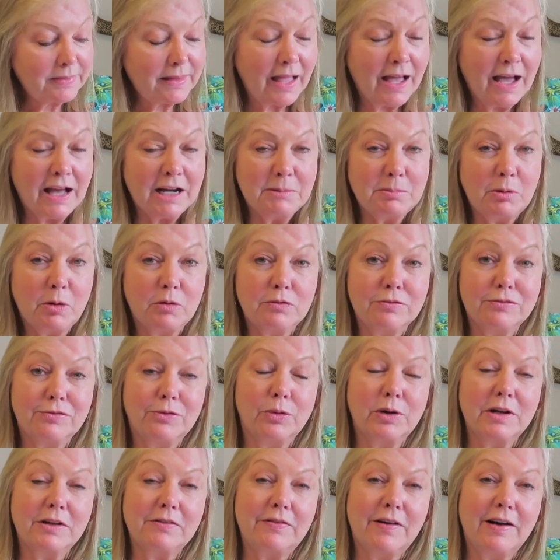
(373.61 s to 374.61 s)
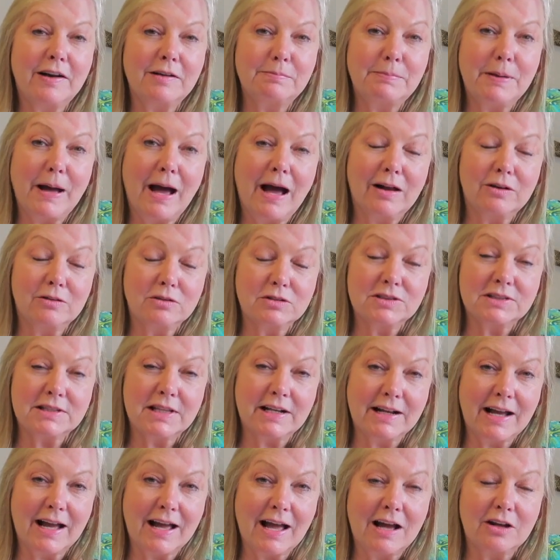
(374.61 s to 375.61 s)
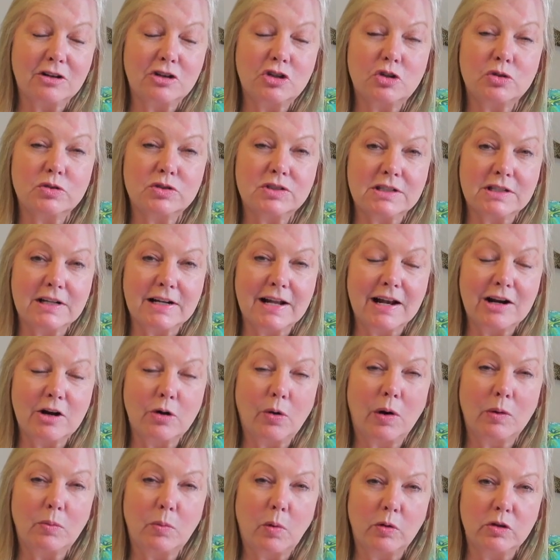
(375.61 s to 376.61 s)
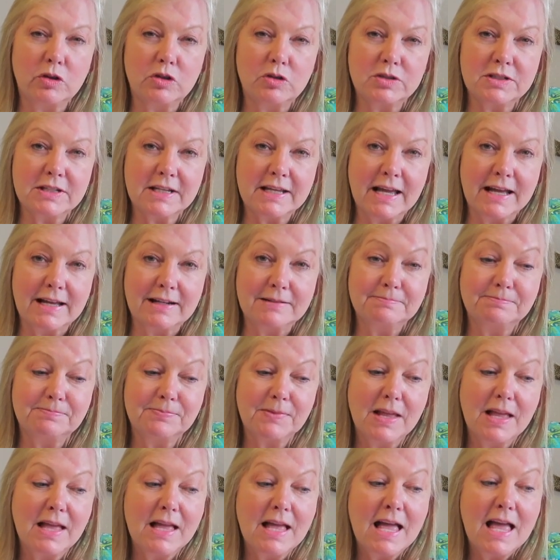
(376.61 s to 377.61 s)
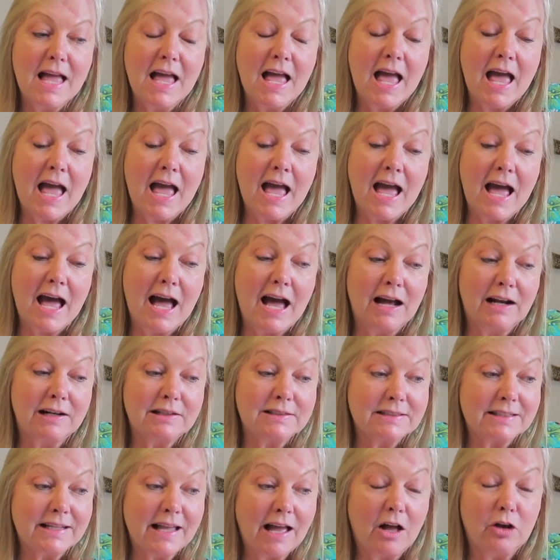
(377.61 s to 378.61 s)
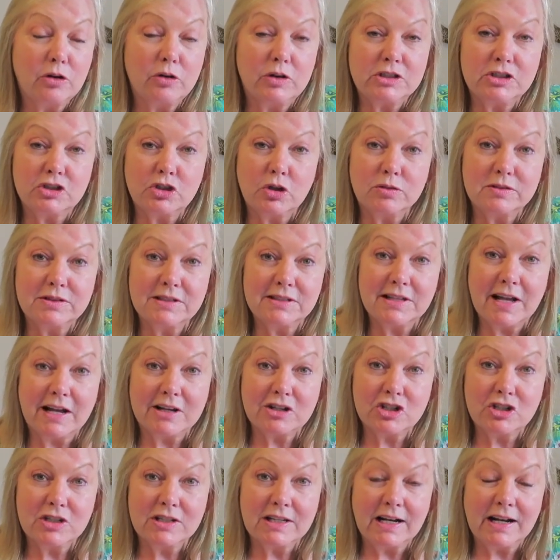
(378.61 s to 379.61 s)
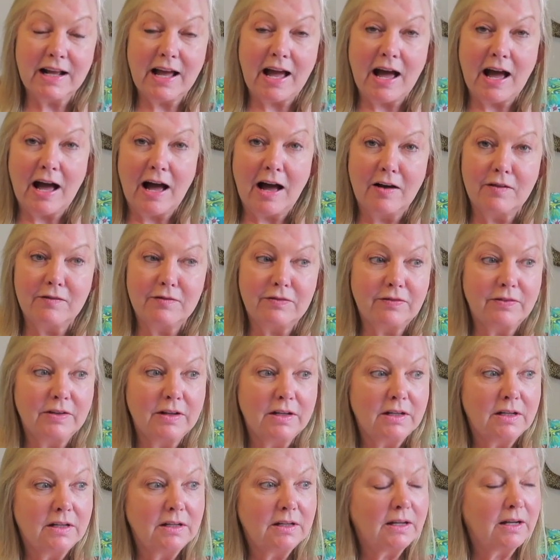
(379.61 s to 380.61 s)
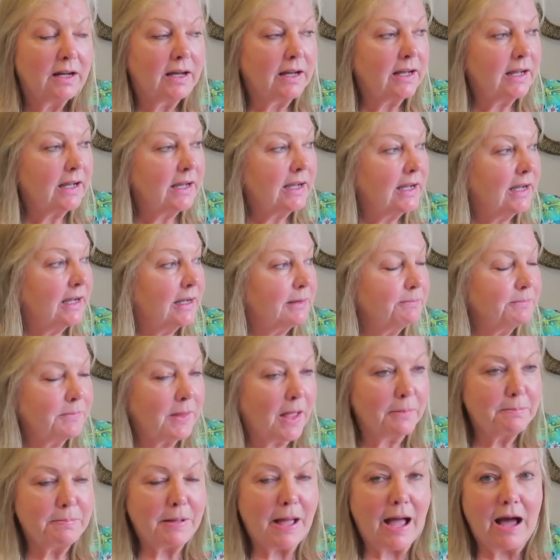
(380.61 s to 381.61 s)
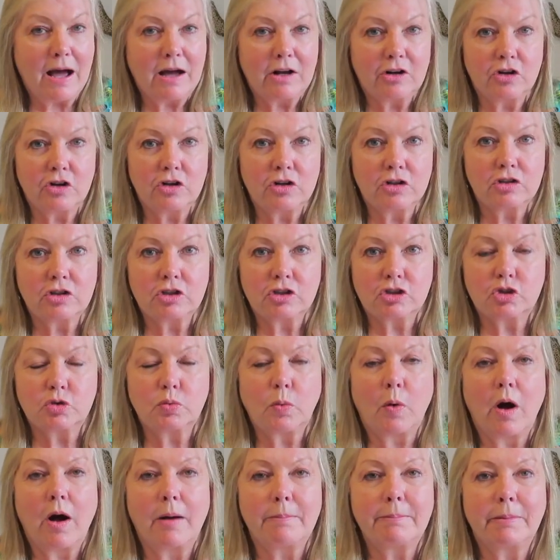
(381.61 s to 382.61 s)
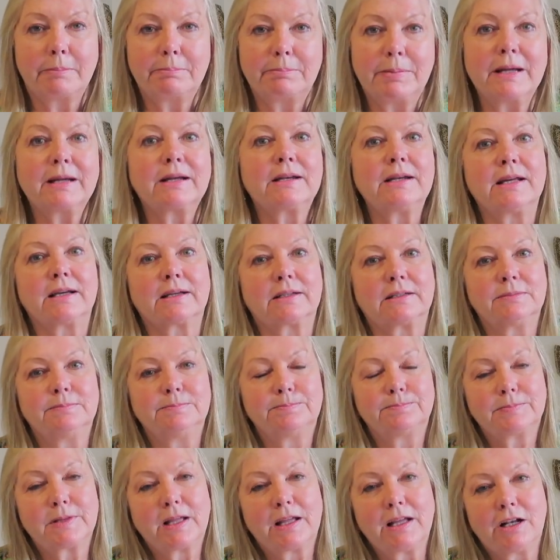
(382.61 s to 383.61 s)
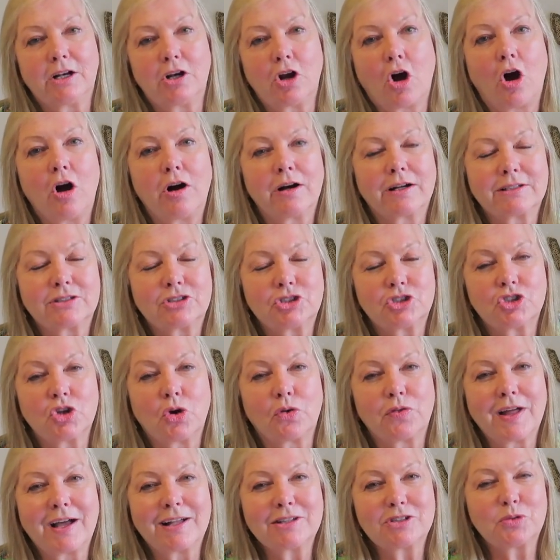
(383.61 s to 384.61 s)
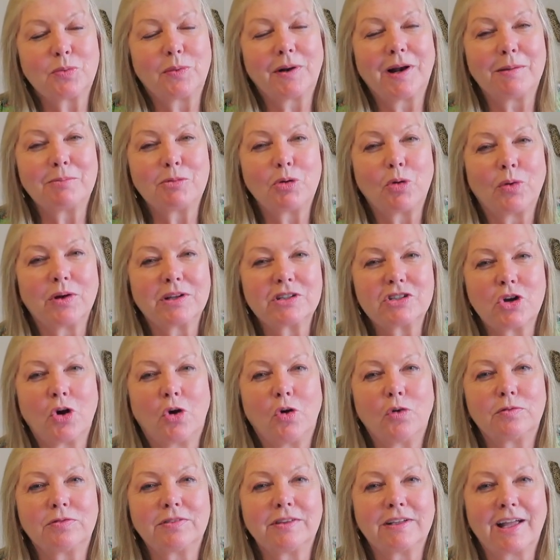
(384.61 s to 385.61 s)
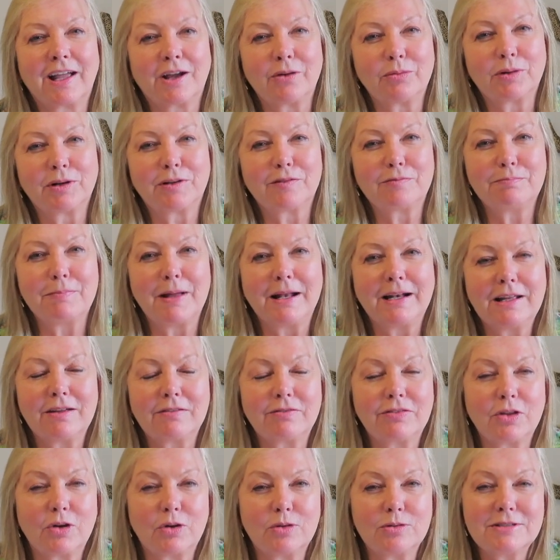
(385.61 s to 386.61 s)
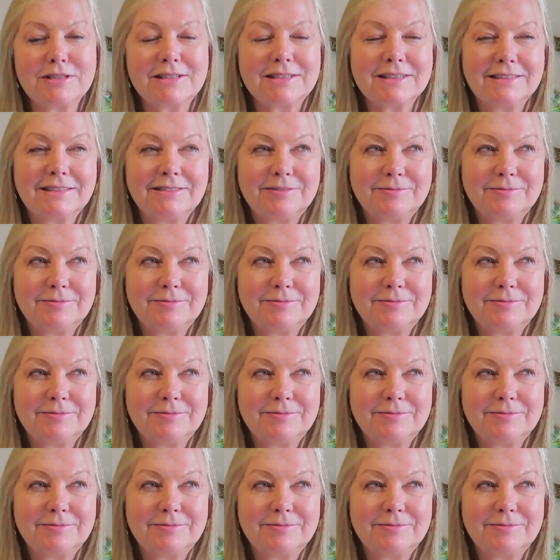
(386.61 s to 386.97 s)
and about 45 patterns that I had used and I know I won't use again. And Calgary Sews is actually going to have a pattern swap picnic in August, so that's when I'm going to hopefully get rid of many of those